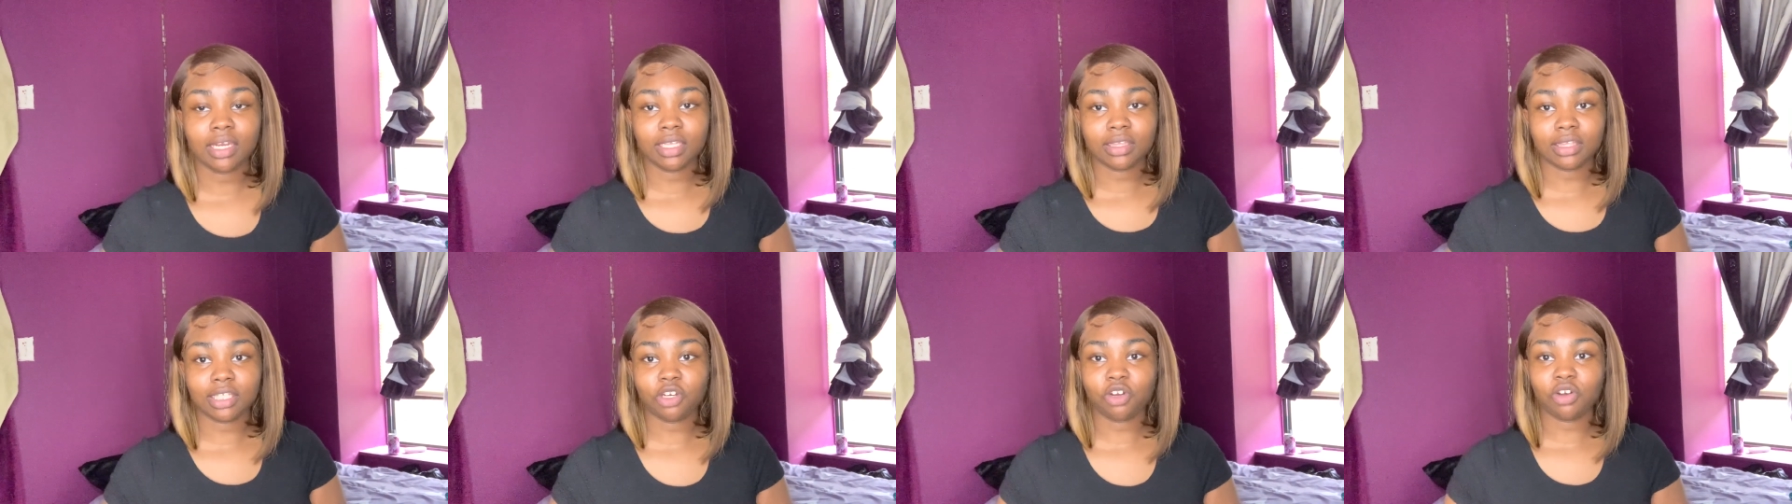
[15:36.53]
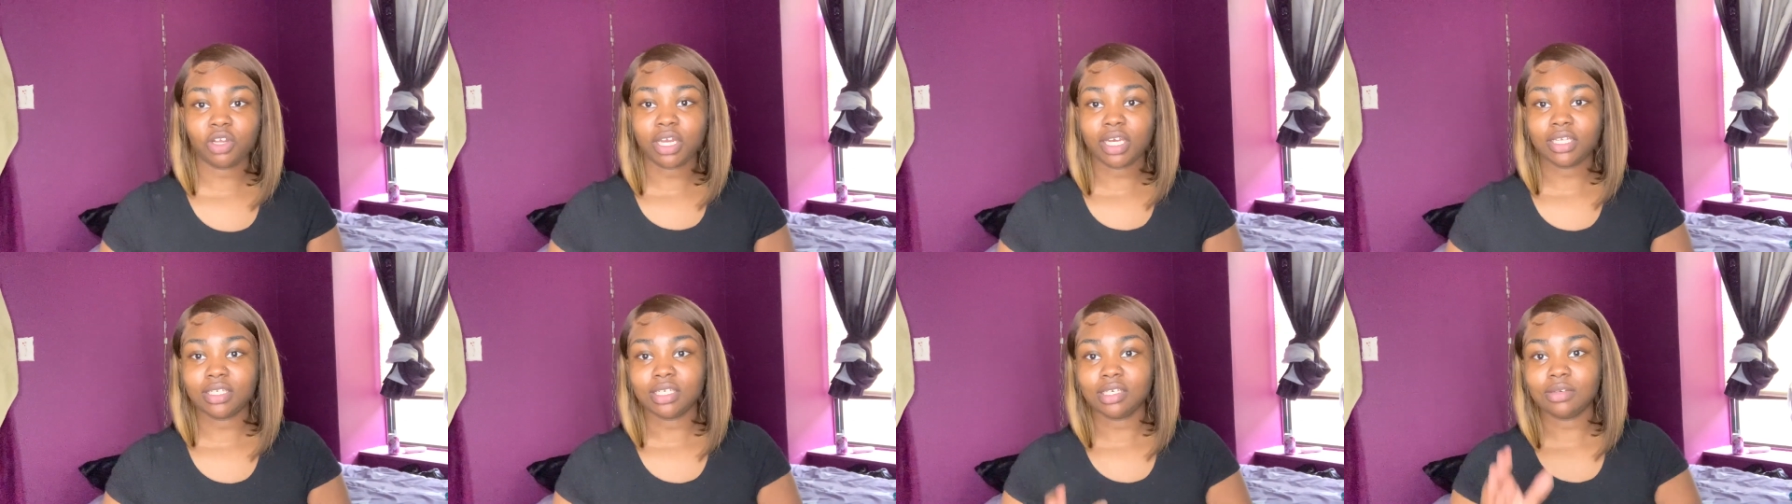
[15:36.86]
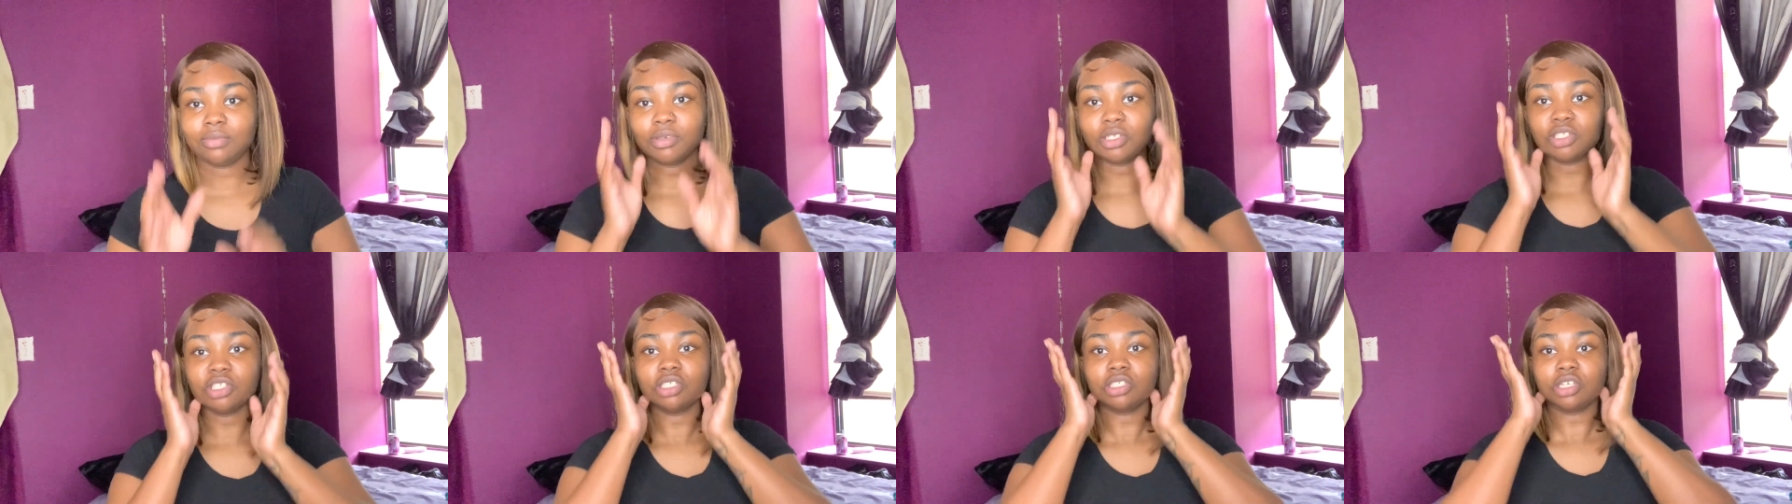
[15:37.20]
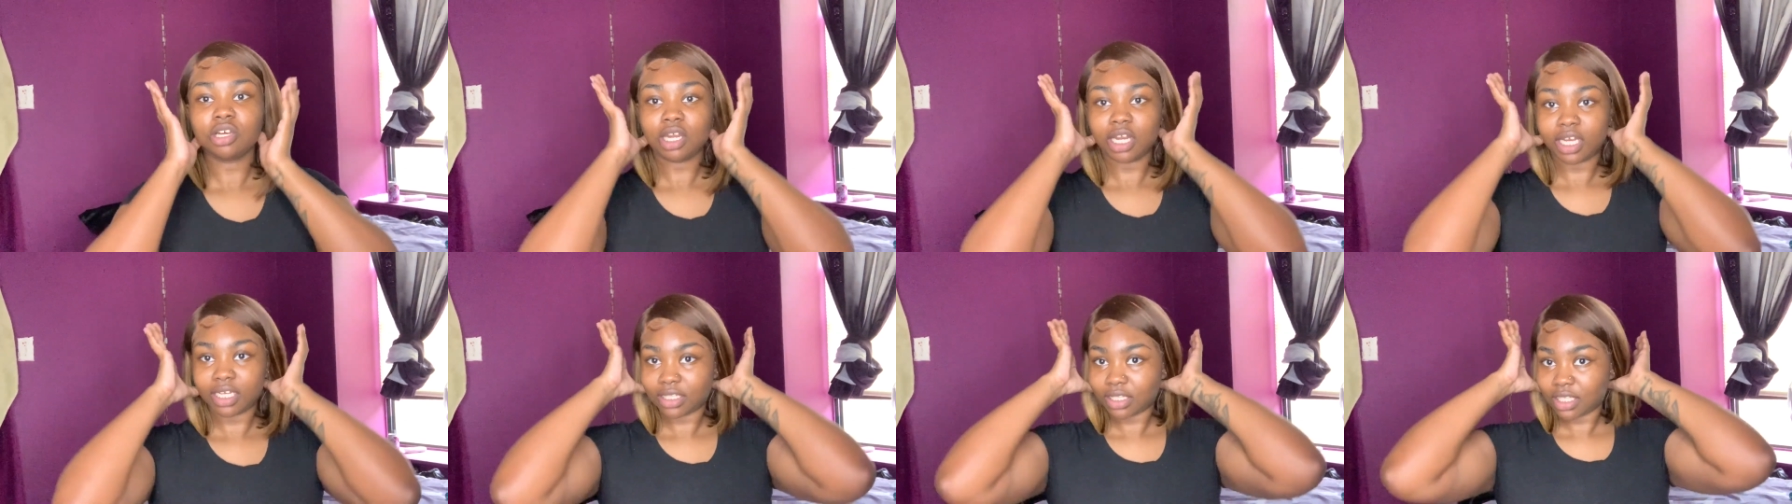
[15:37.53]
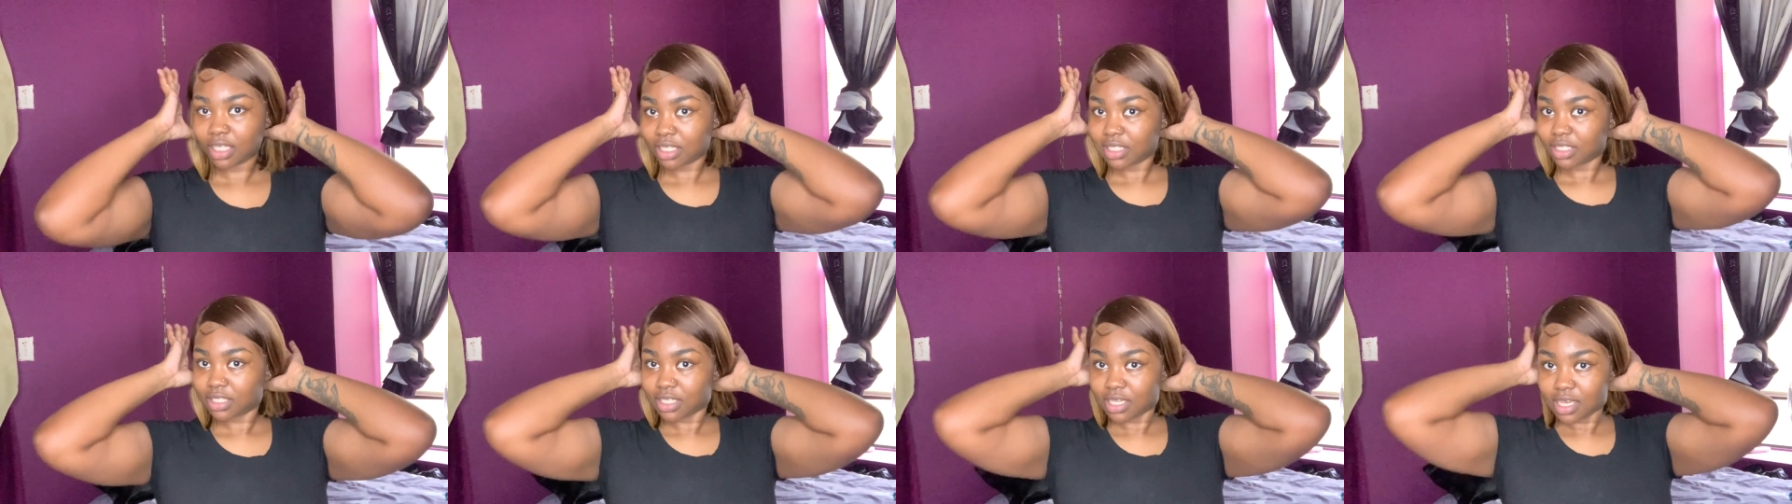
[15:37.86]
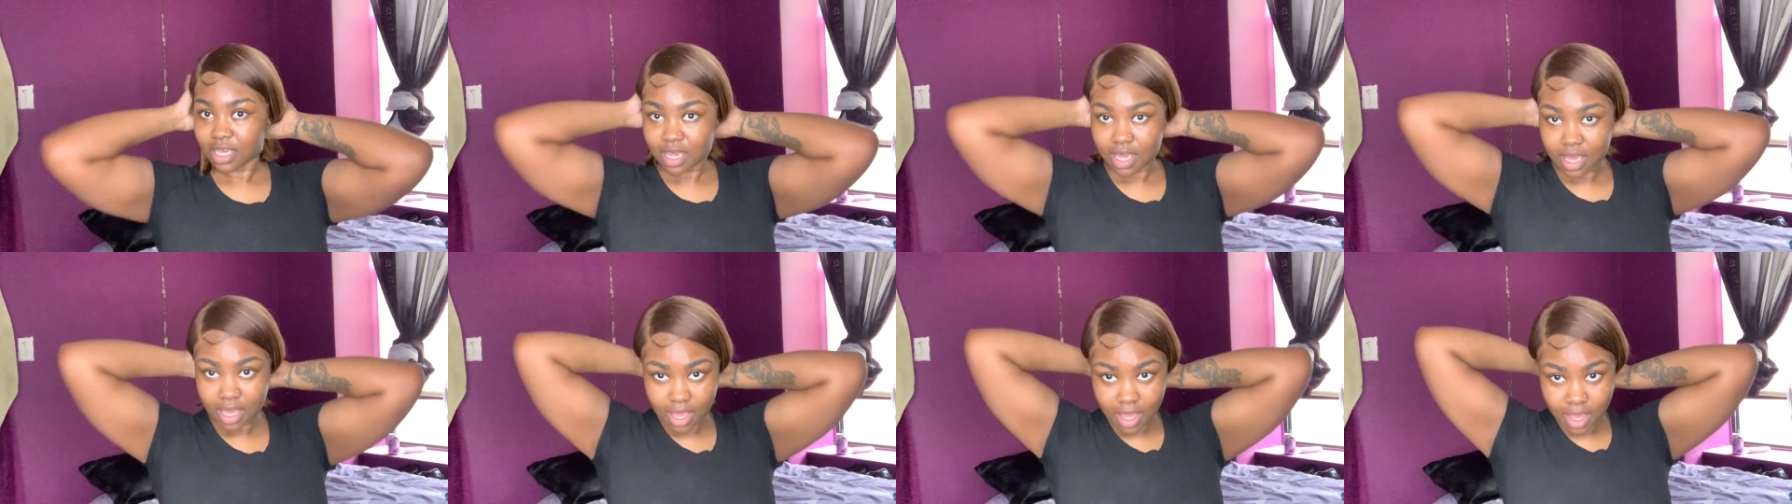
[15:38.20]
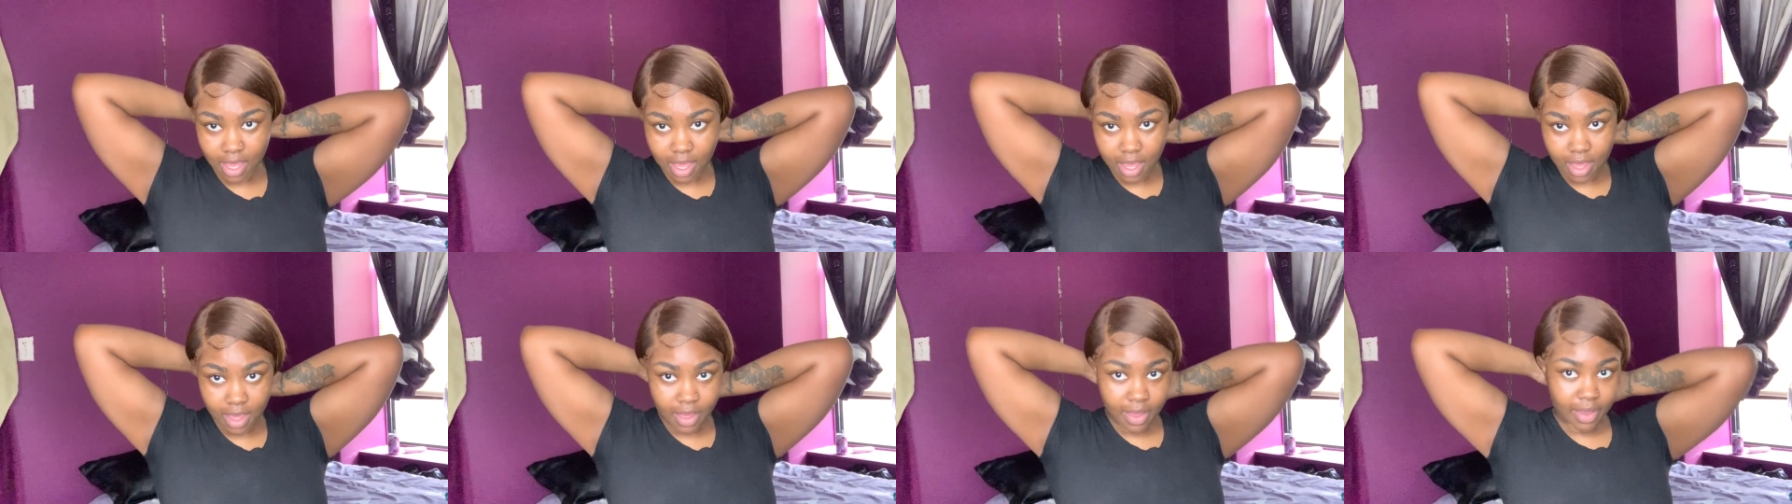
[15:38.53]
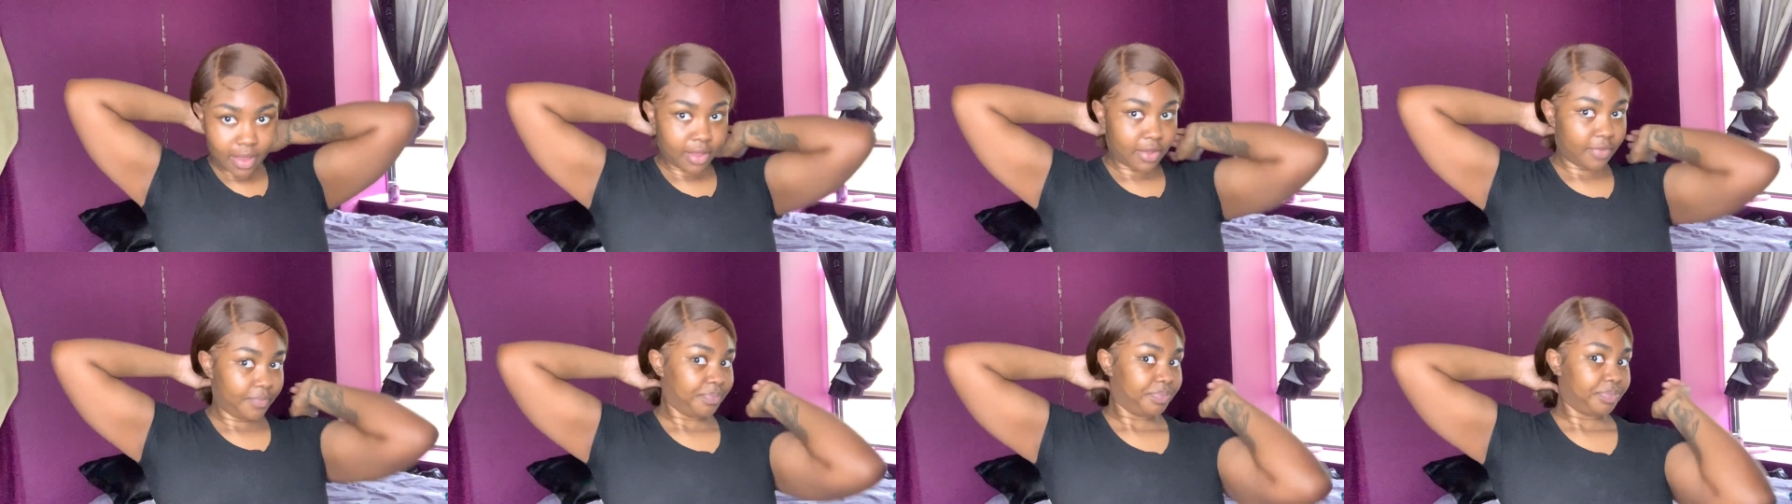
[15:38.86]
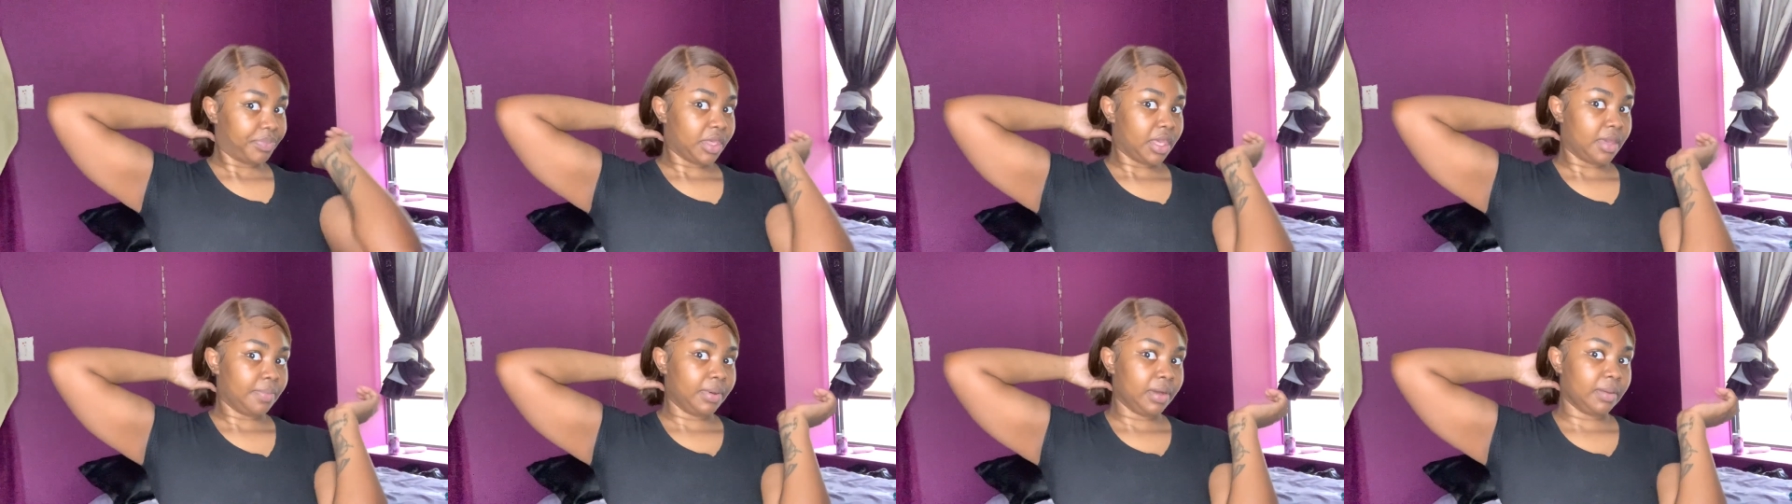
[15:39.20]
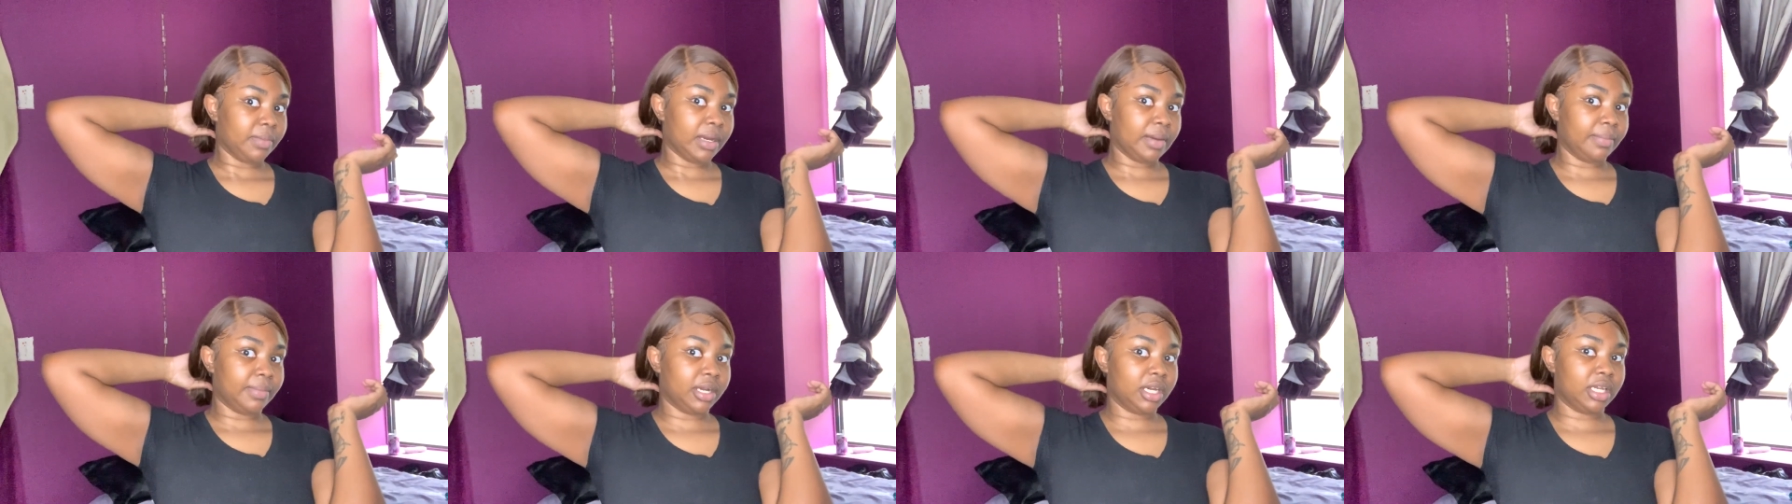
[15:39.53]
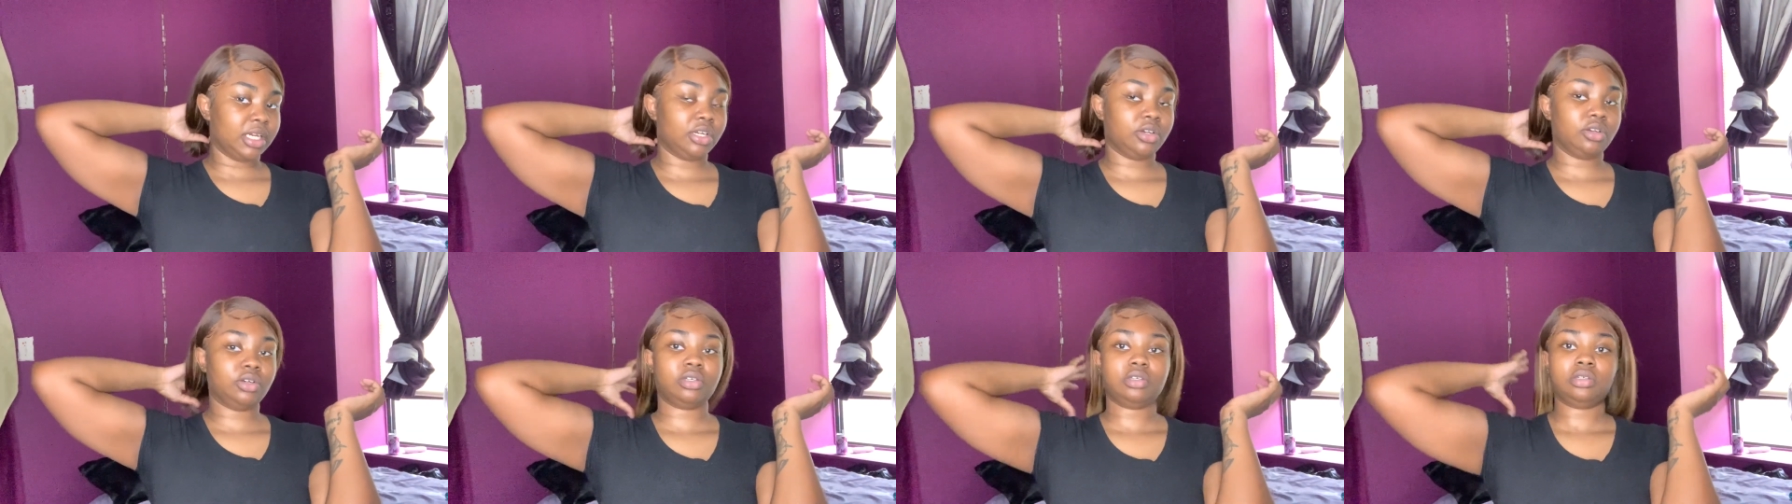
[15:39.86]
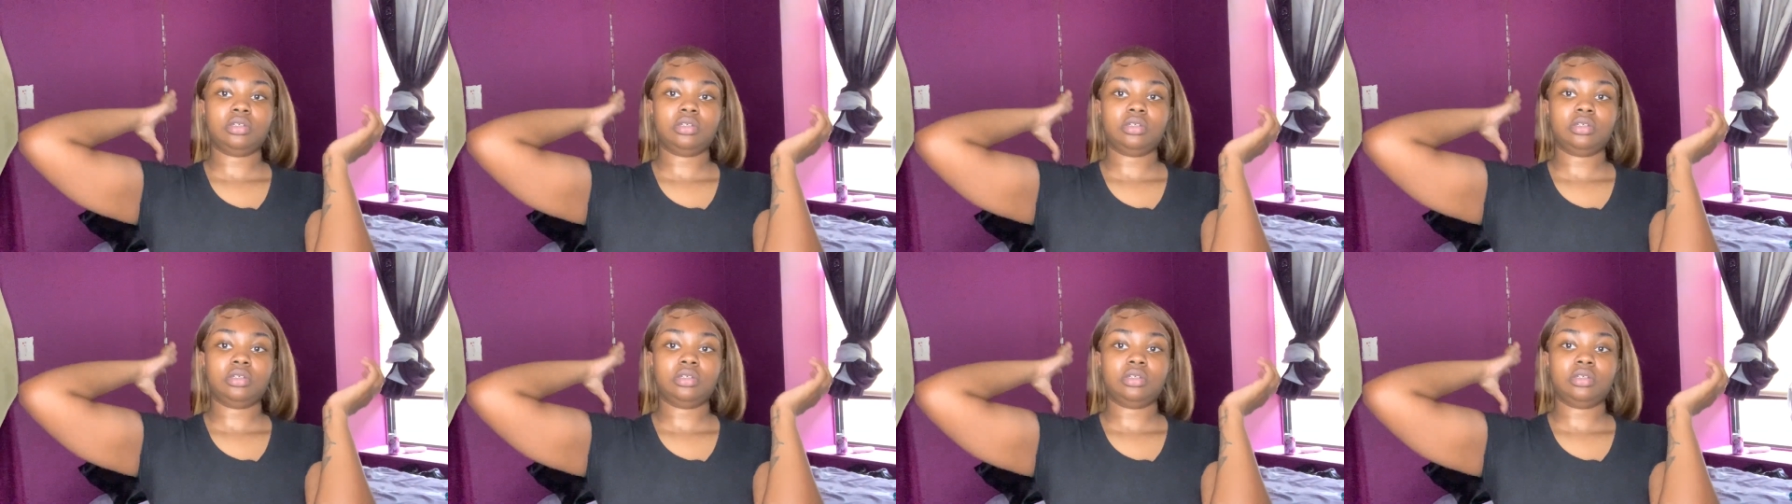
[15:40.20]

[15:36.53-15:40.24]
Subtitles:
All I did was just go like this and put my bonnet on.